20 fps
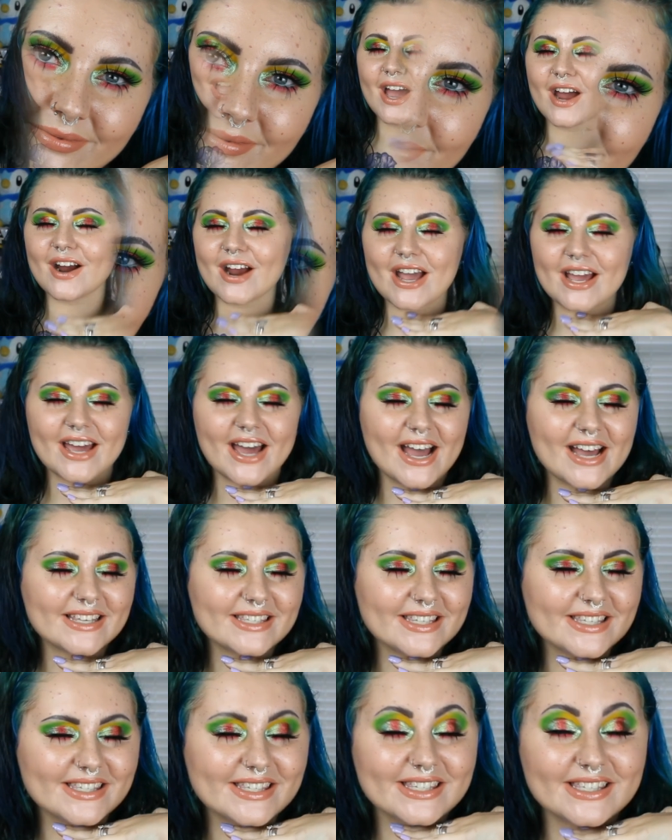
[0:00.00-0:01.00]
Alright
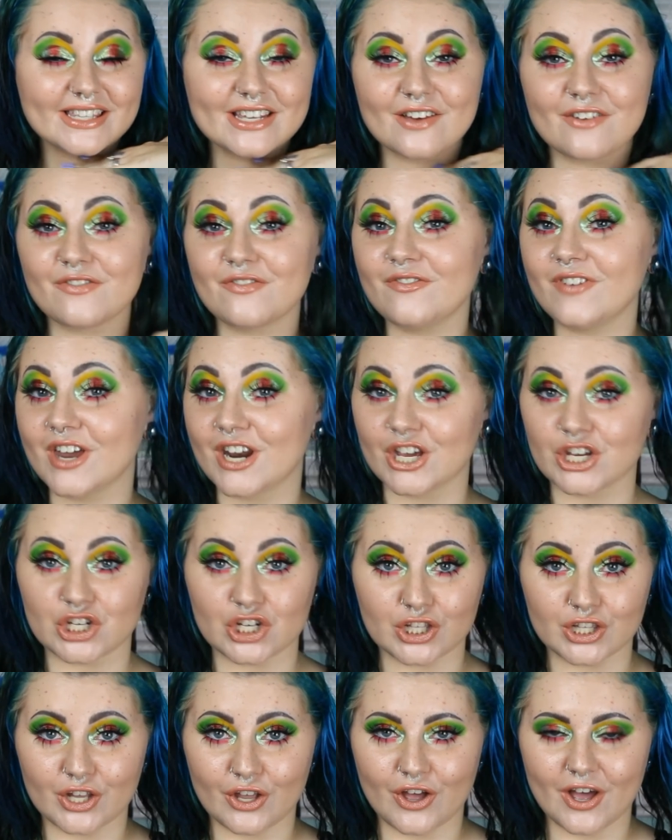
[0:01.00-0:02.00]
guys, this is the
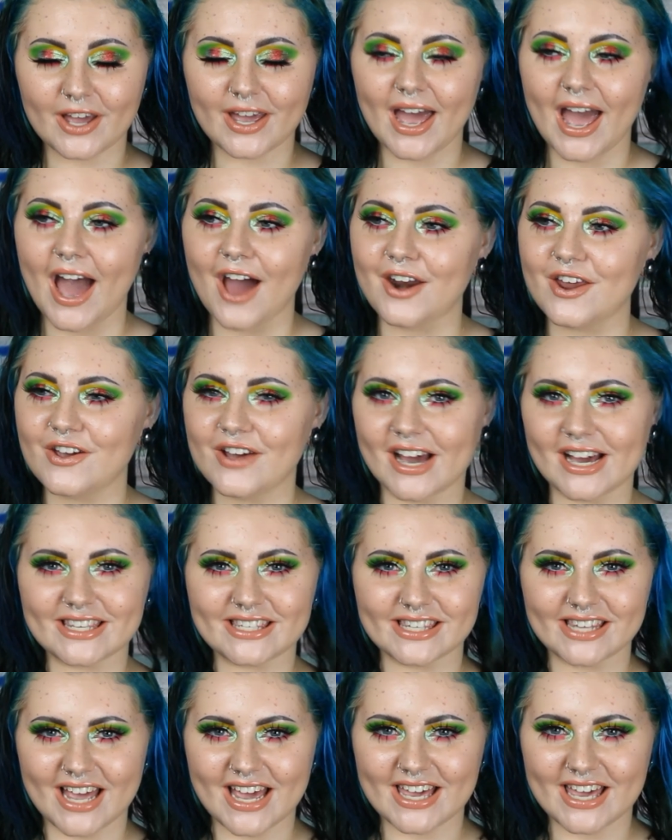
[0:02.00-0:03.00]
finished look. How do you
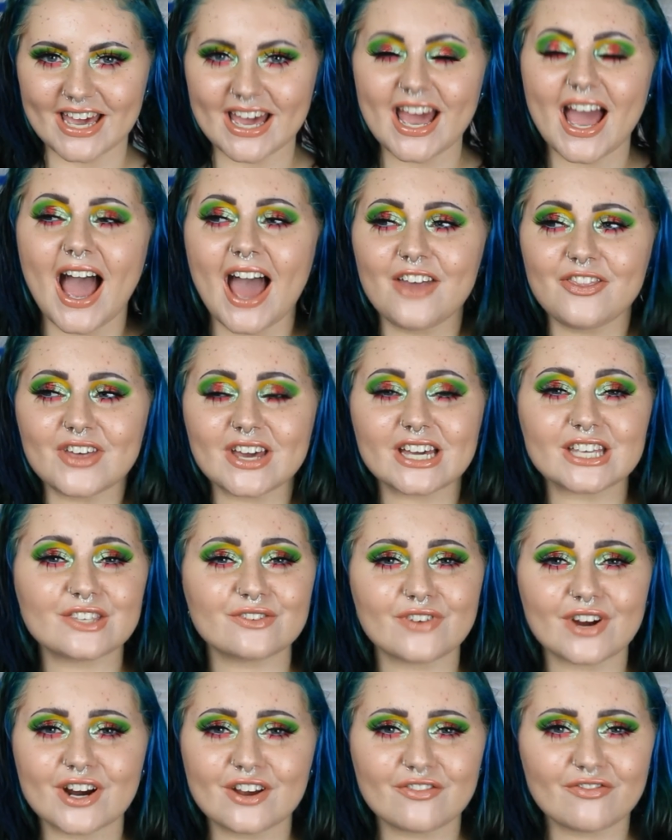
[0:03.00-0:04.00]
guys like it? I think
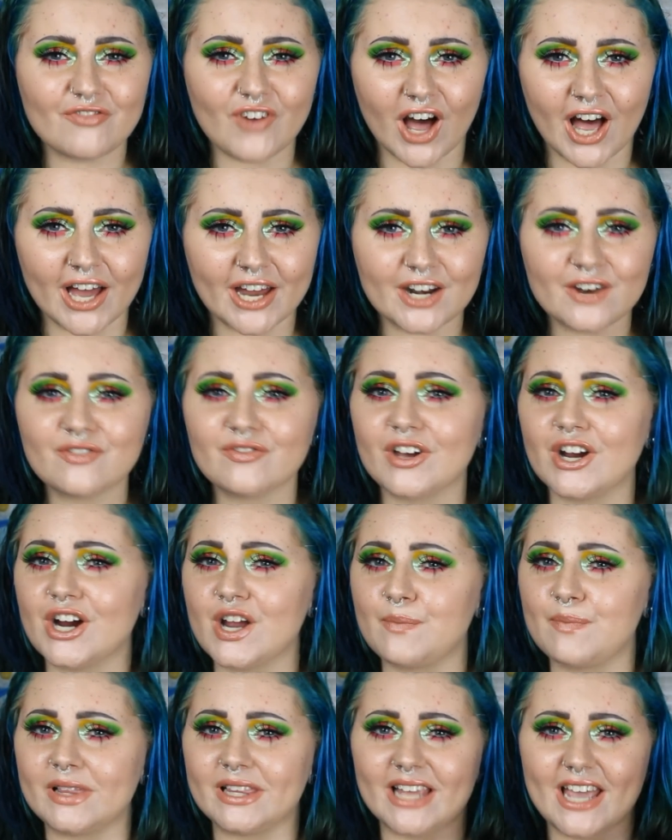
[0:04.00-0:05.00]
it's very fun,
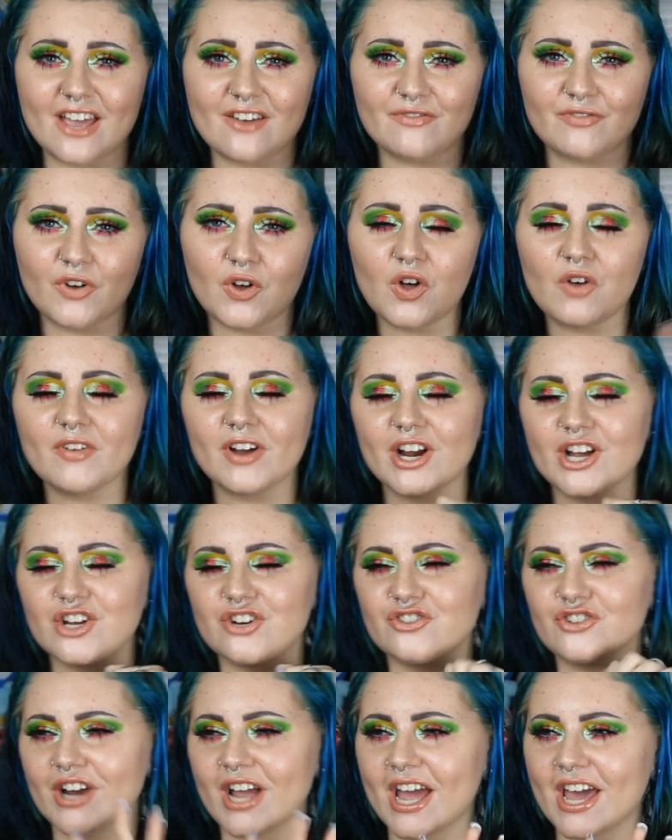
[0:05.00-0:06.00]
very playful, very
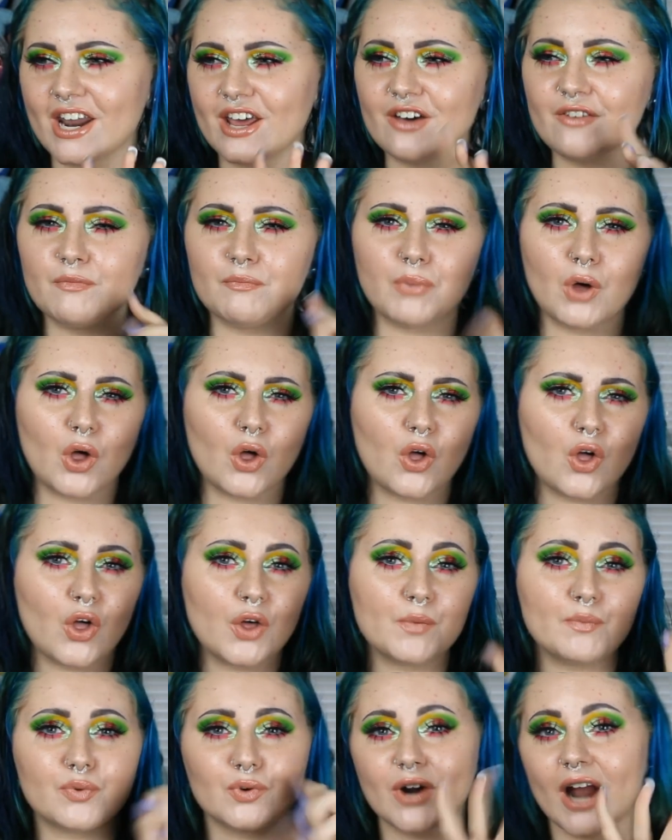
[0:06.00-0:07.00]
creative,
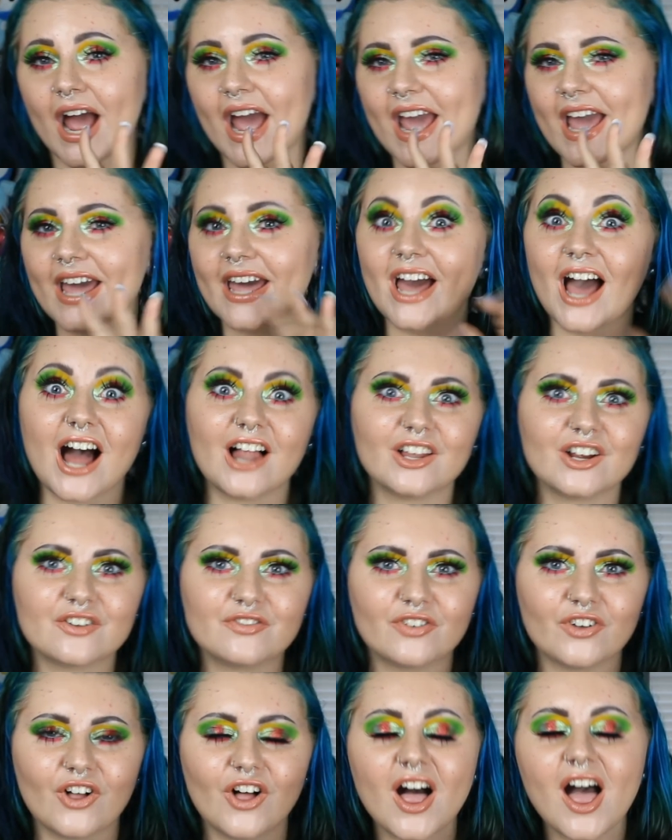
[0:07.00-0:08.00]
bold, bright,
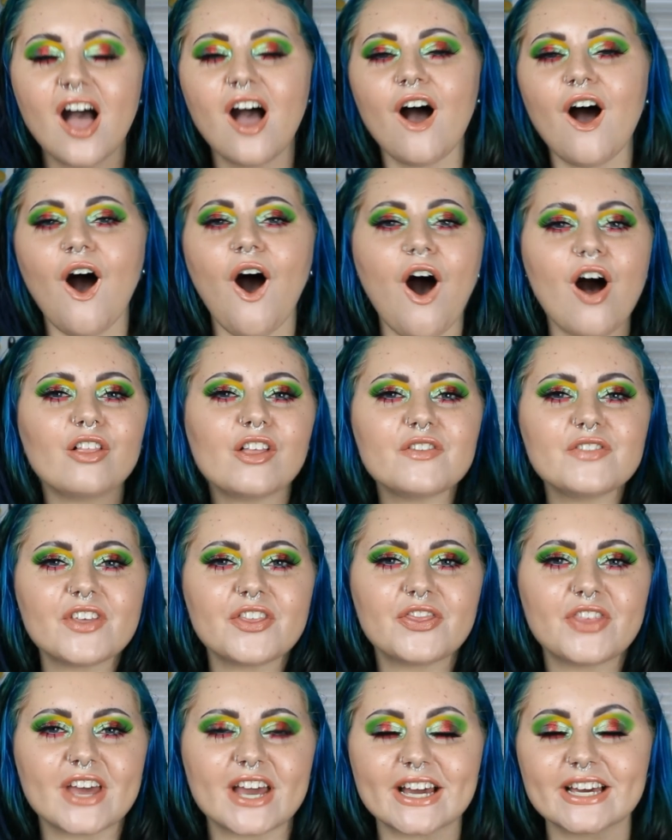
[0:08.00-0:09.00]
colorful, all of
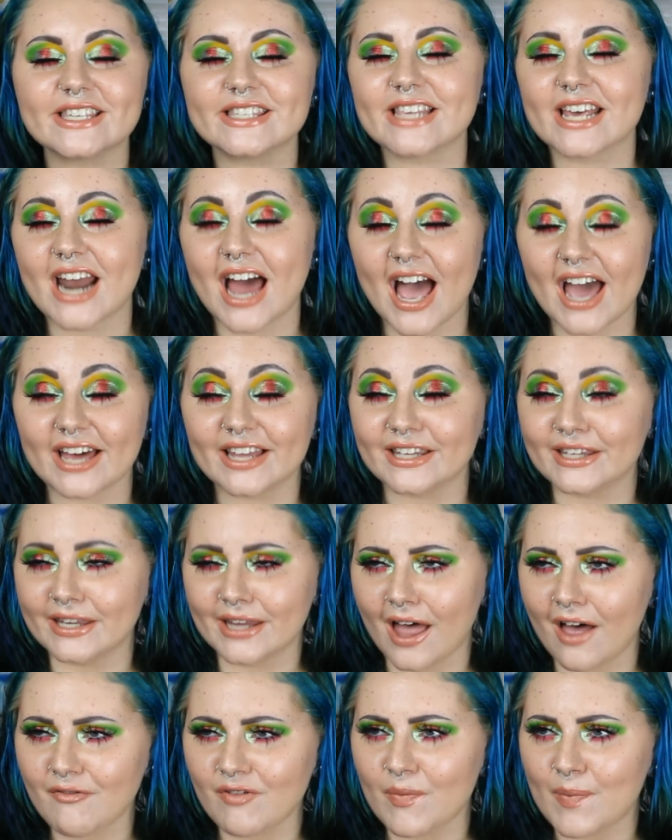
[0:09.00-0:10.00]
the things that I
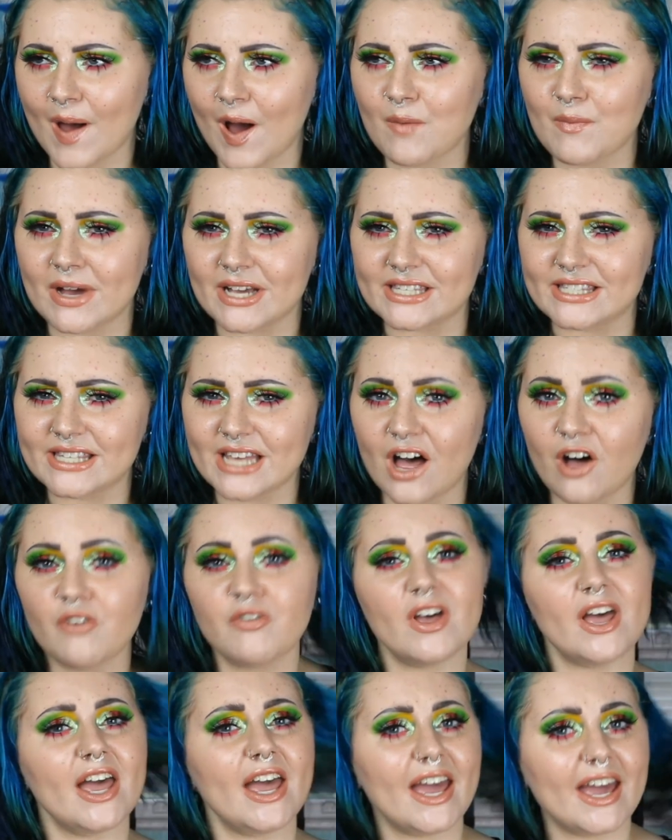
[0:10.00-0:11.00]
love about
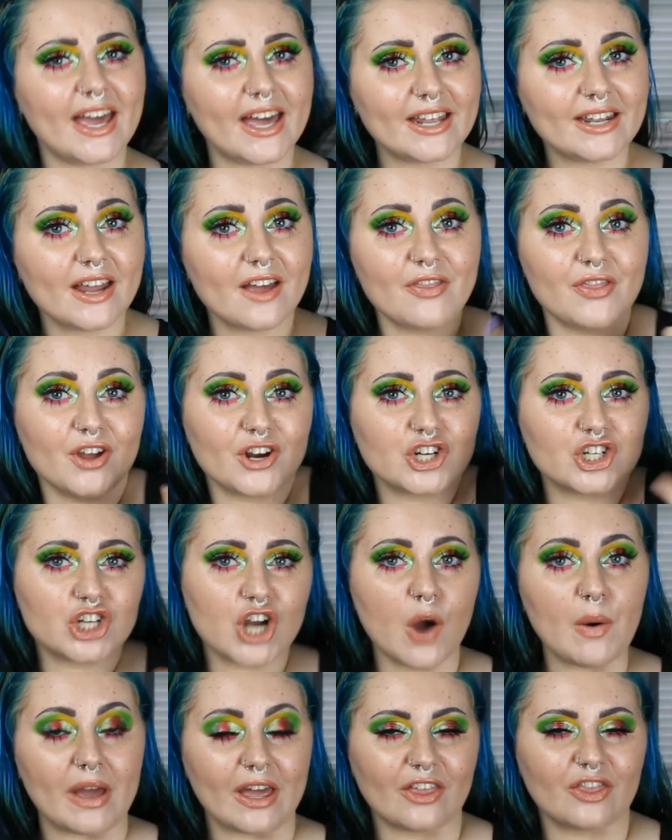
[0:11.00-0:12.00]
myself, and they're
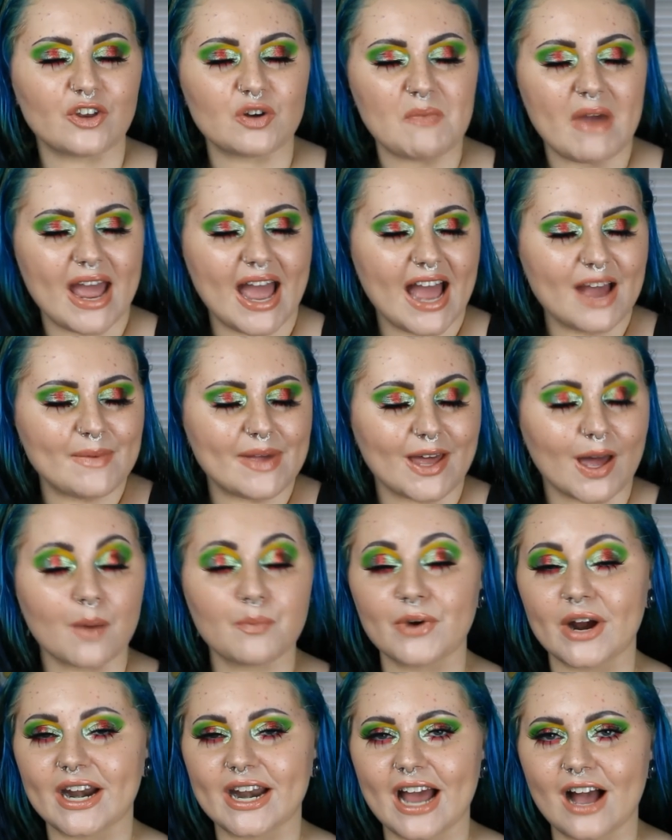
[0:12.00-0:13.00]
showing through my eye
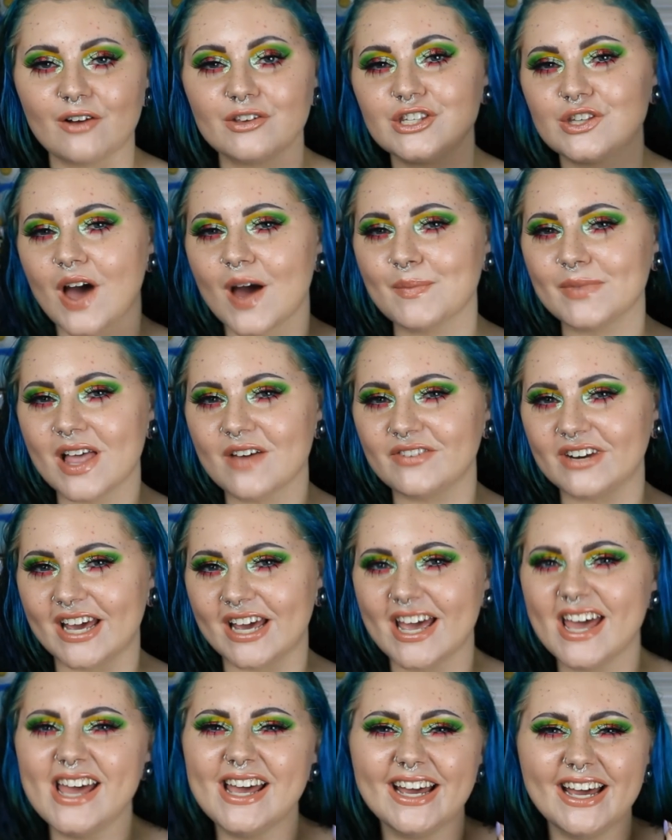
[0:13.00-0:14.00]
makeup right now, so I'm loving it.